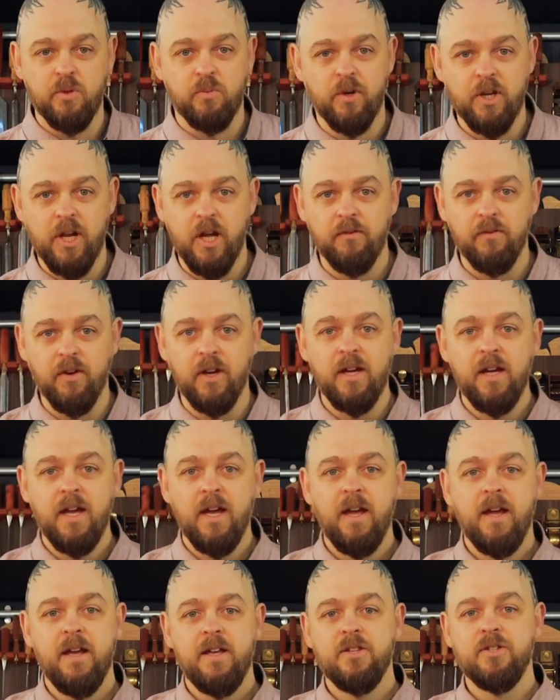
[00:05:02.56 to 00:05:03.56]
or whatever.
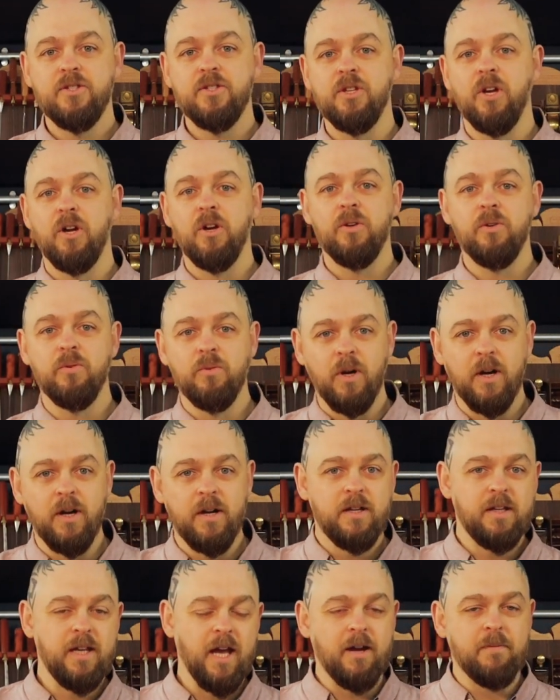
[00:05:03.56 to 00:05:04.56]
So
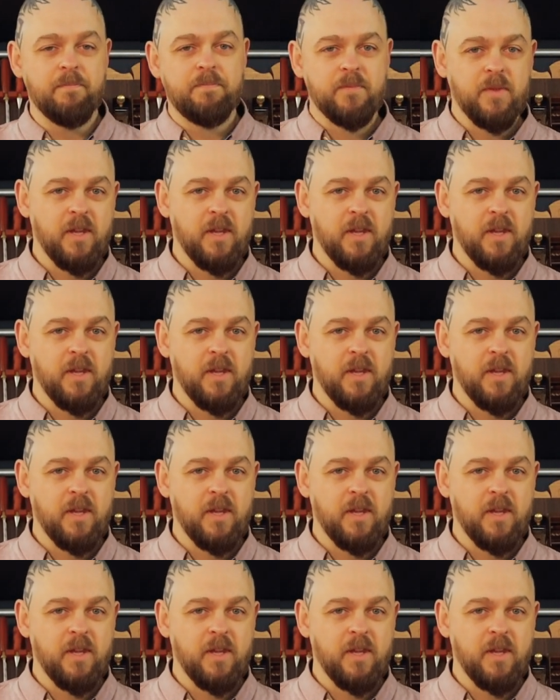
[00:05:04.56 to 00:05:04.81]
yeah,